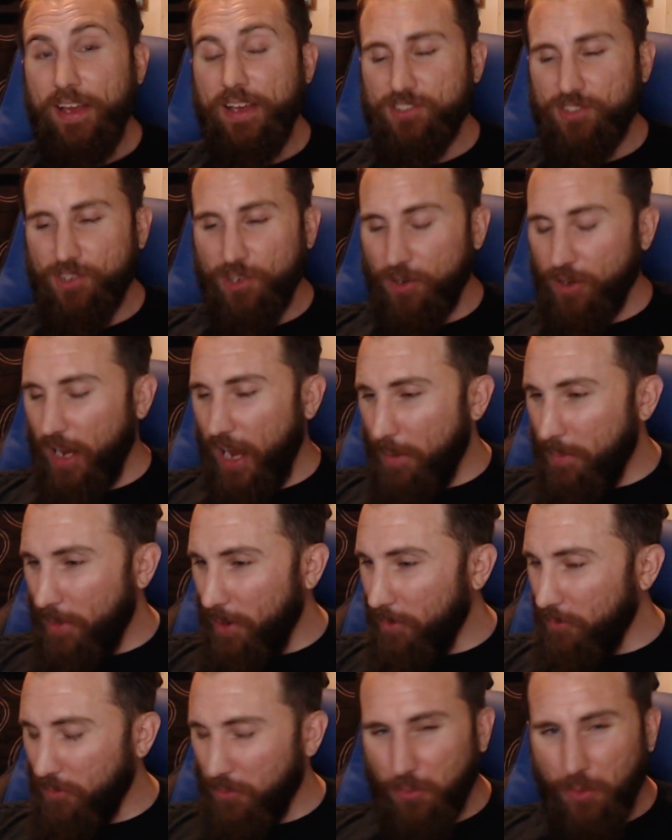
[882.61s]
So I
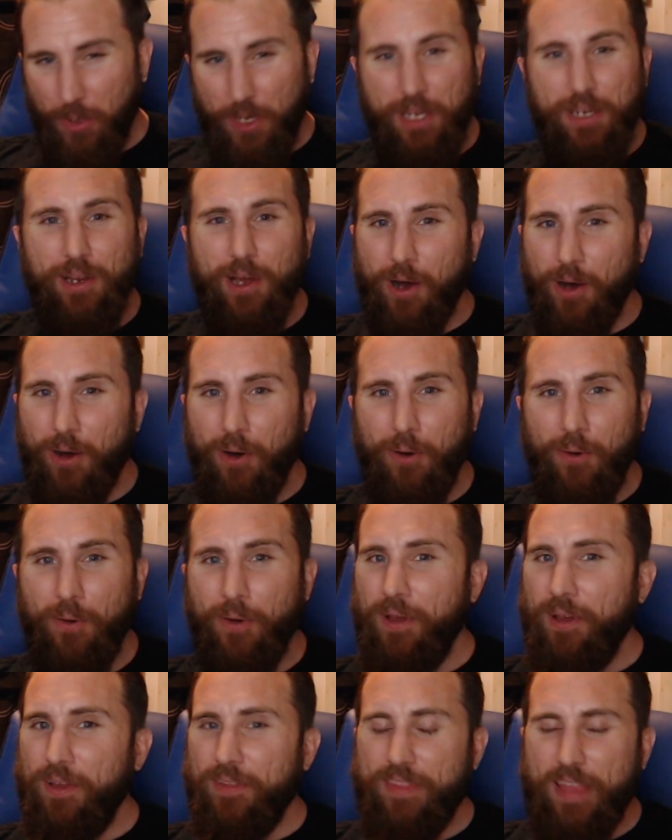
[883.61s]
mean, we
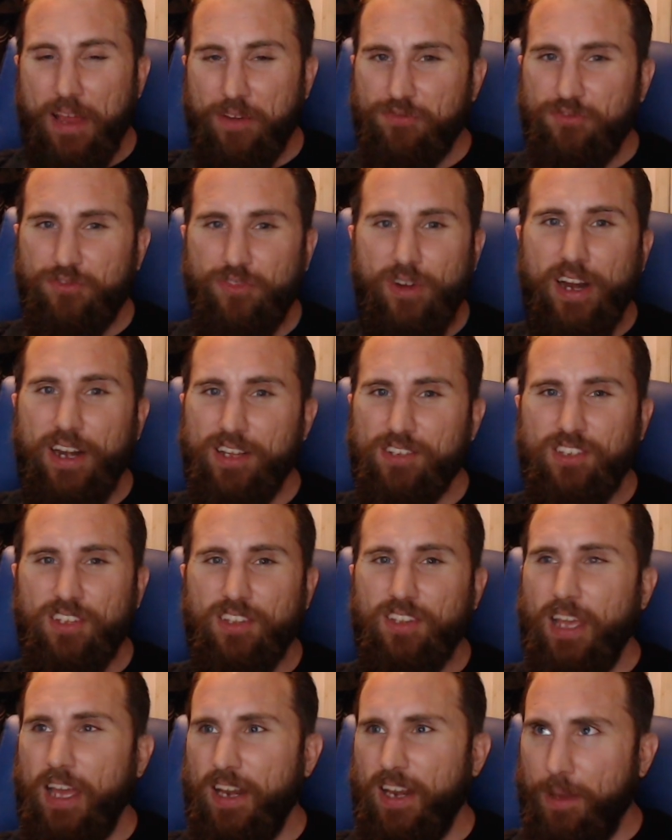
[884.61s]
know that Fred
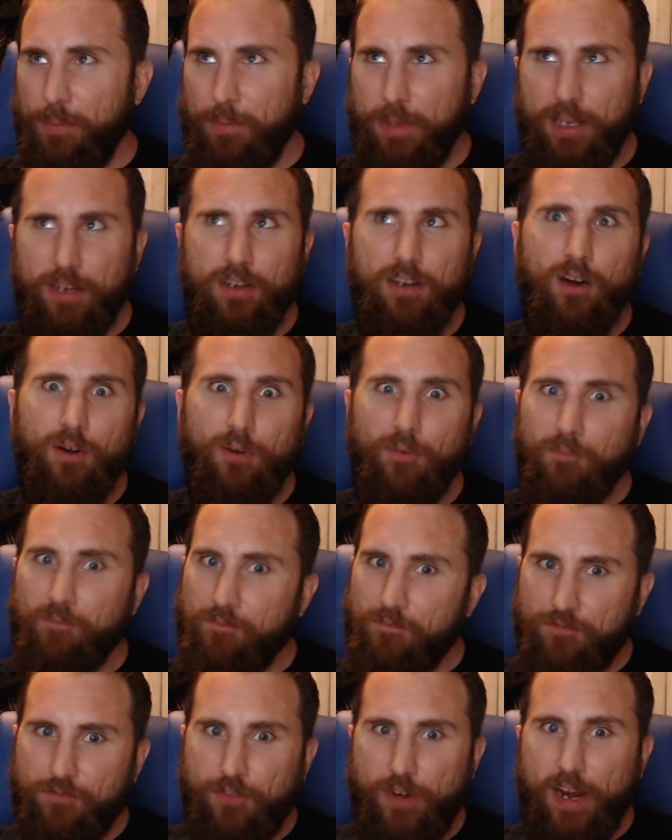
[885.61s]
isn't, and I mean, you know,
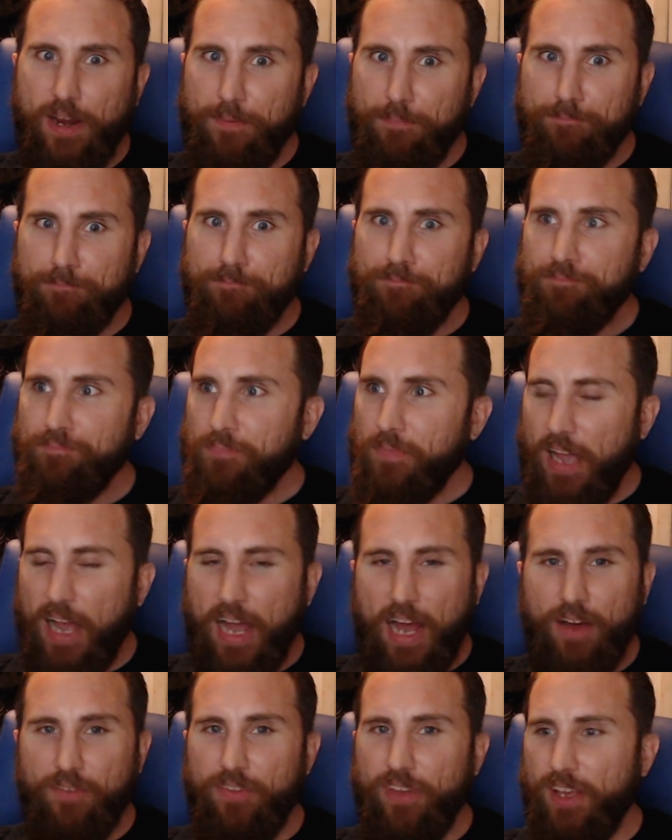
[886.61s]
Fred,
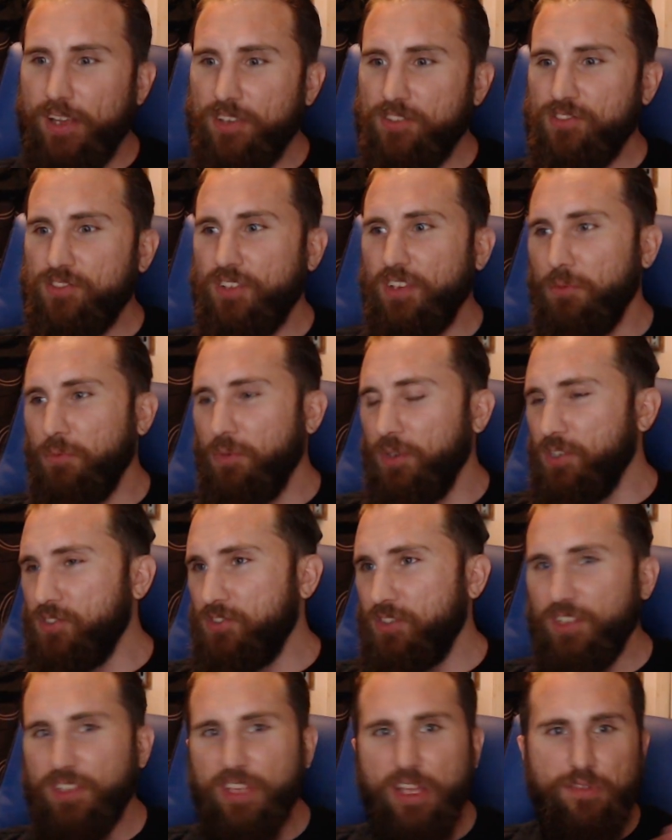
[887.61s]
obviously, we
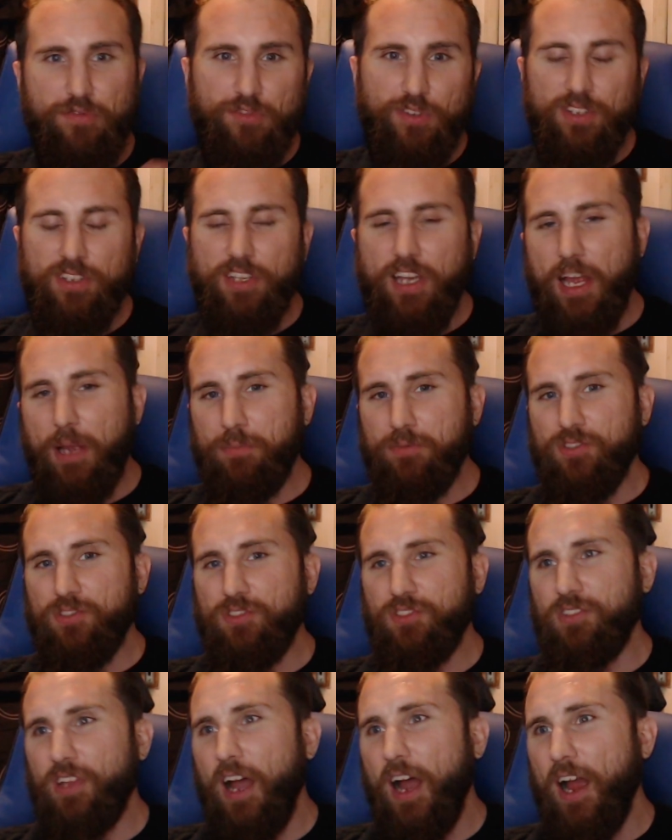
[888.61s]
see different types of
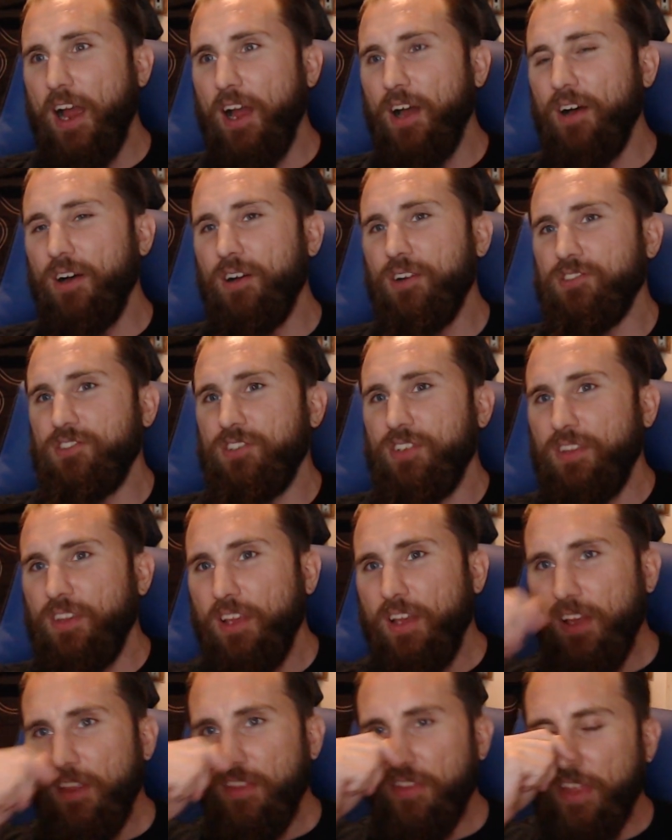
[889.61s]
styles and
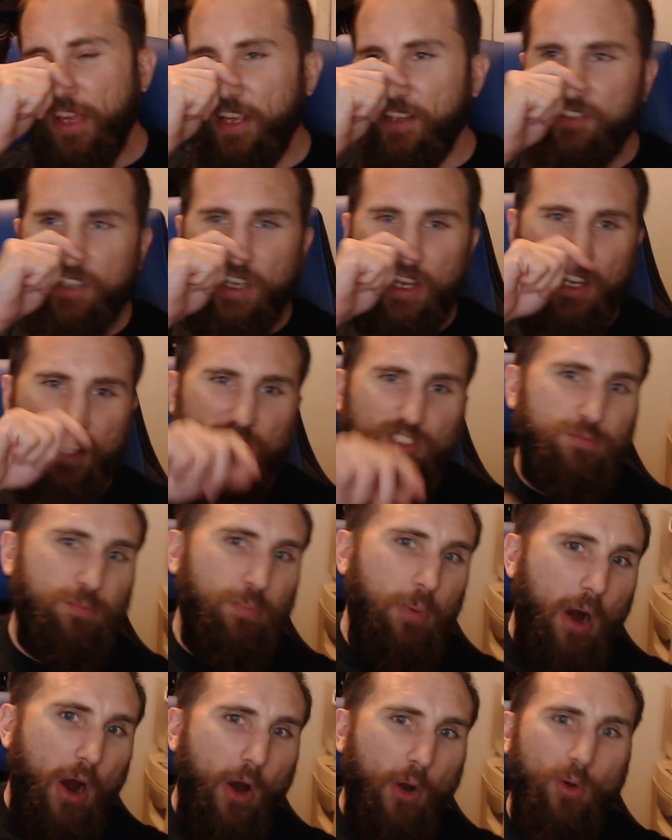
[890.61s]
things that he's
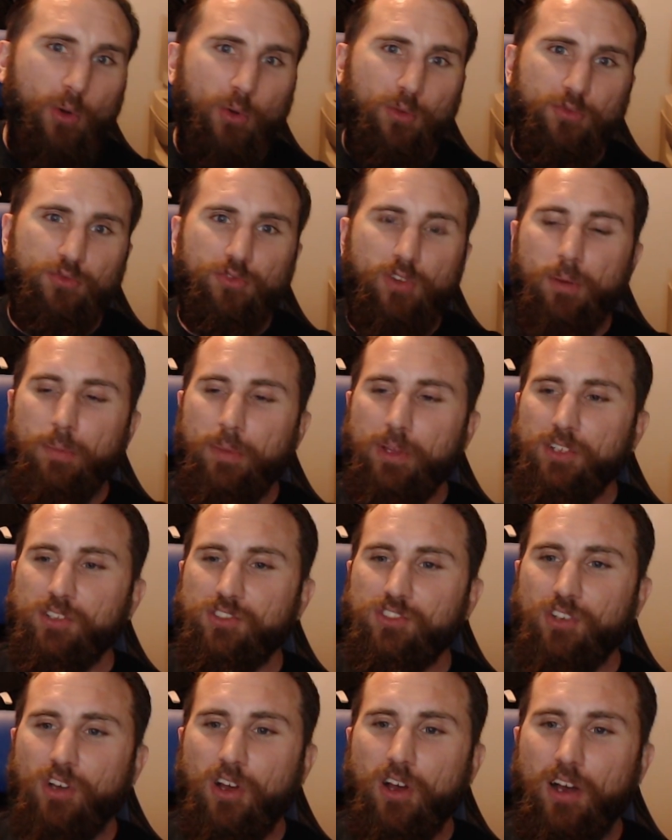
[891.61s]
borrowed from in
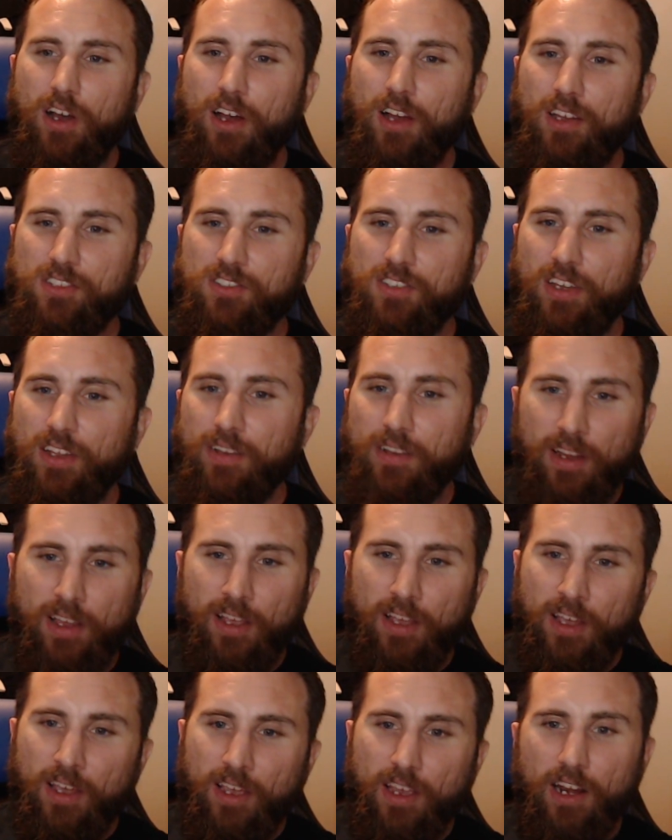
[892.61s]
songs. And,
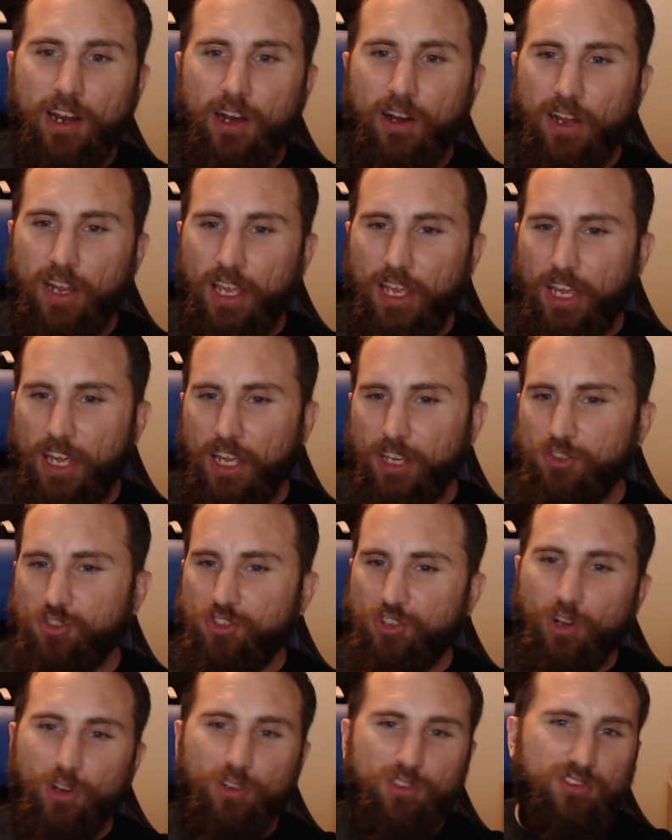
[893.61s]
You know, it
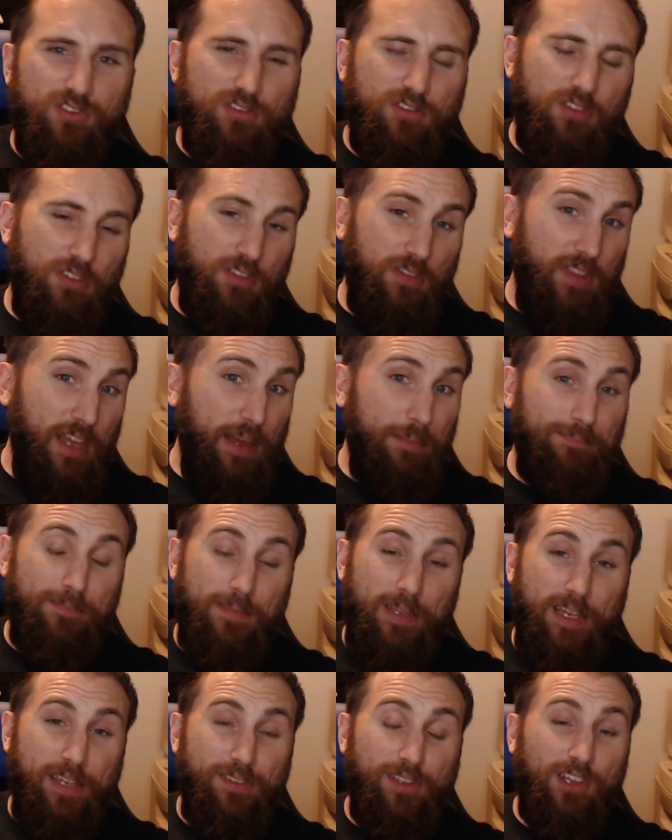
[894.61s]
shows that
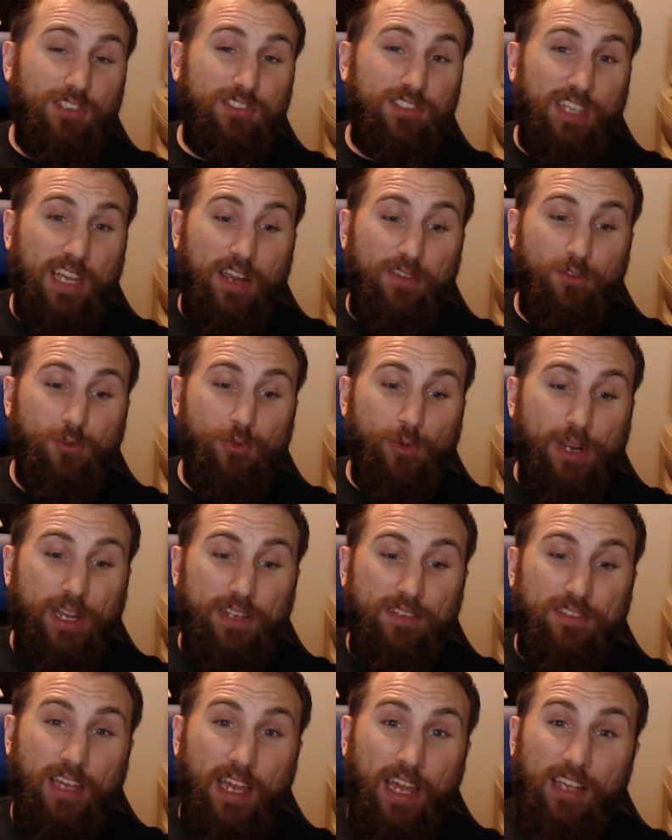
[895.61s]
he does have
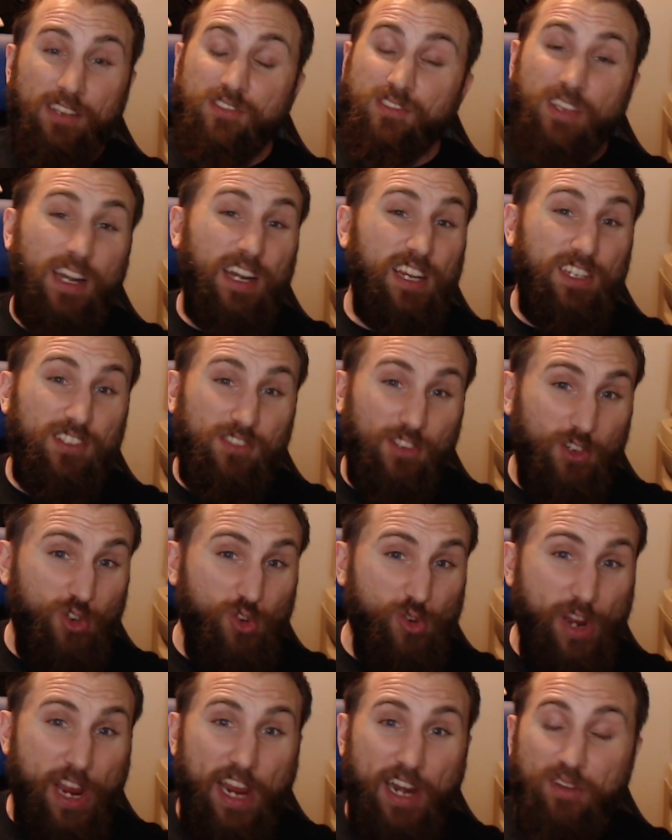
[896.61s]
great taste, that he's a
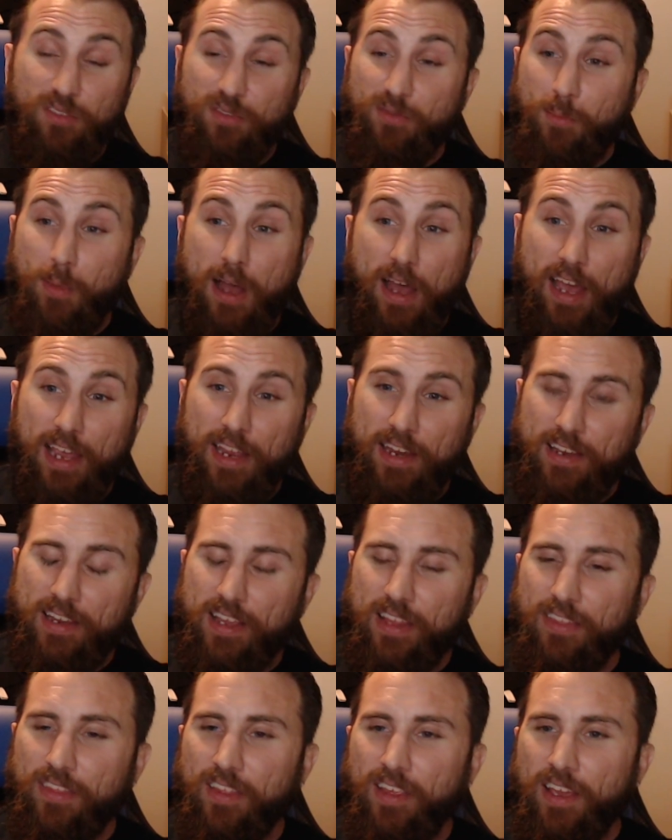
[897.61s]
creative mind,
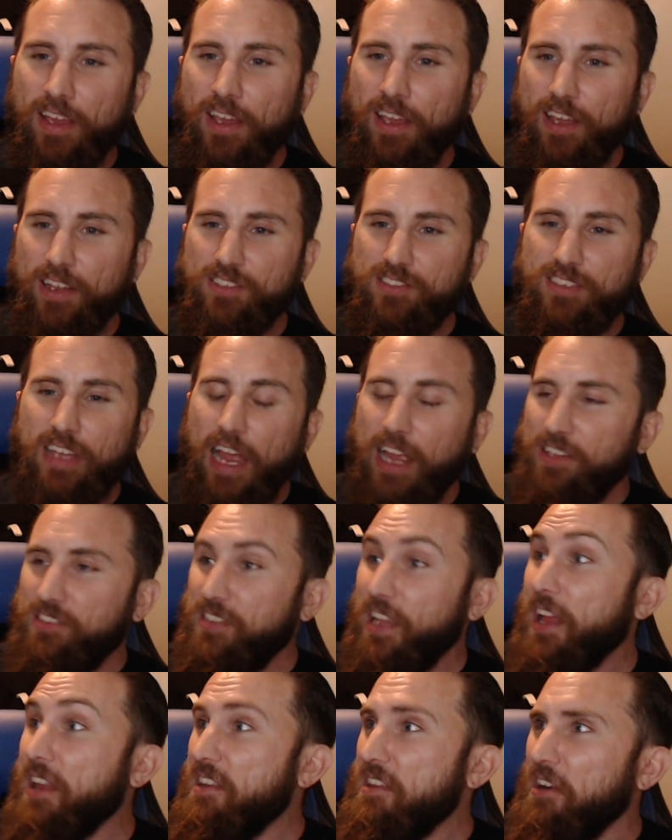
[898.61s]
and it's
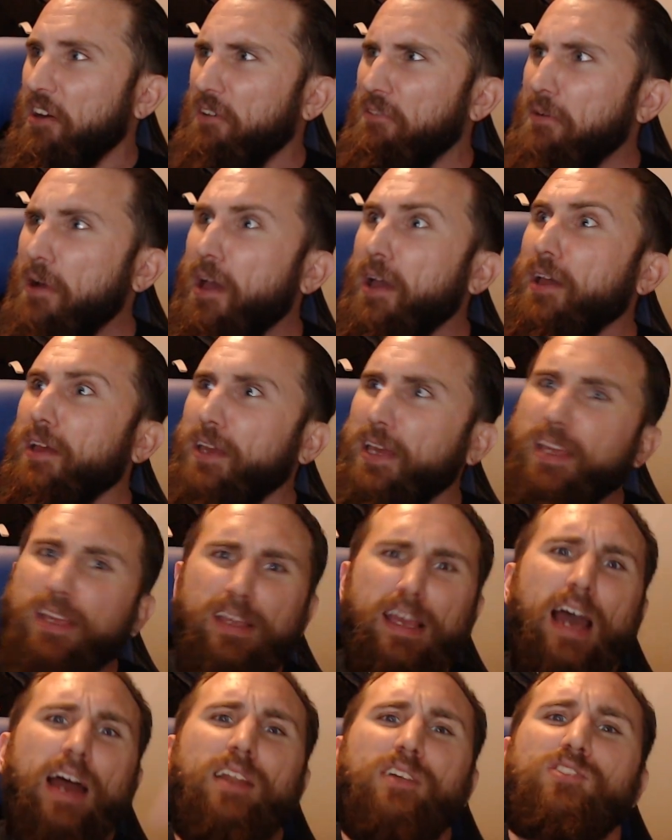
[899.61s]
nice that, you know,
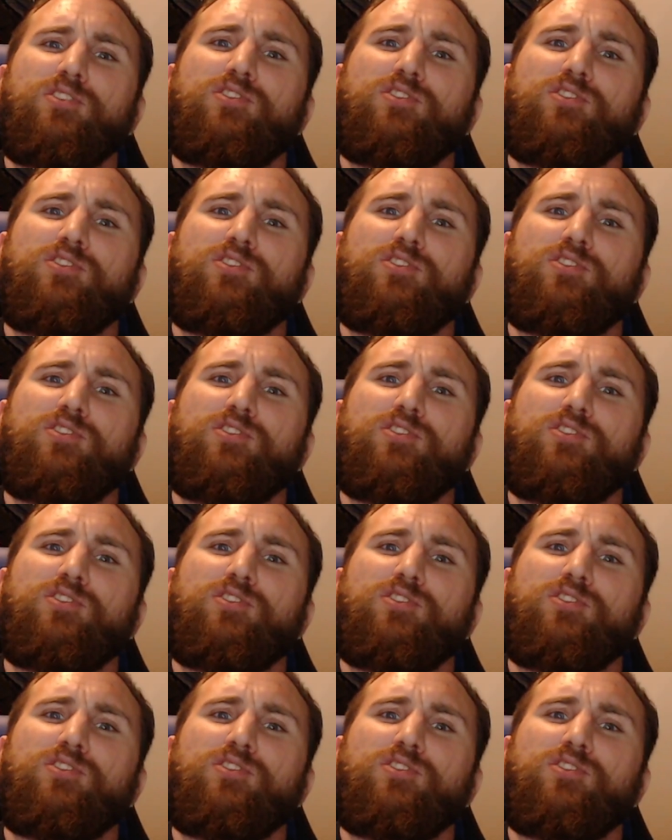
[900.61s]
he got a